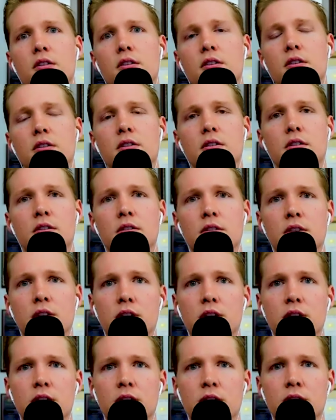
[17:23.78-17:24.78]

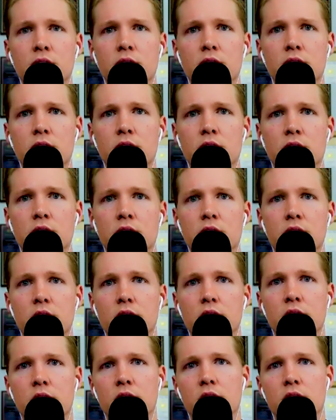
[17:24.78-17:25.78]

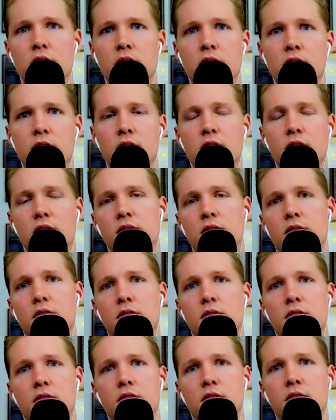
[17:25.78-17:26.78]

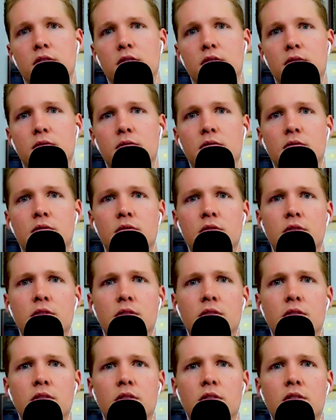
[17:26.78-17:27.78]

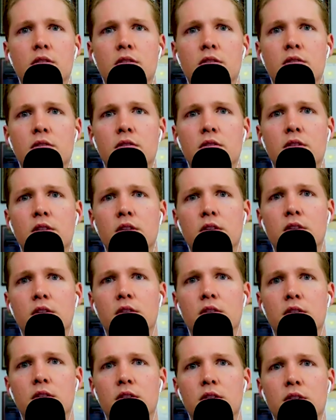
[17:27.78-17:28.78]

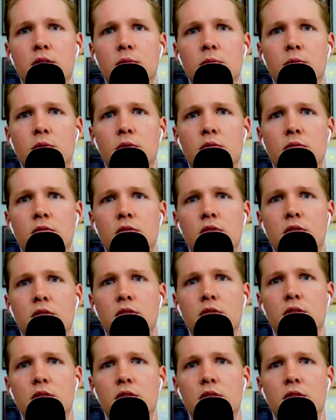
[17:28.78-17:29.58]
(not speaking)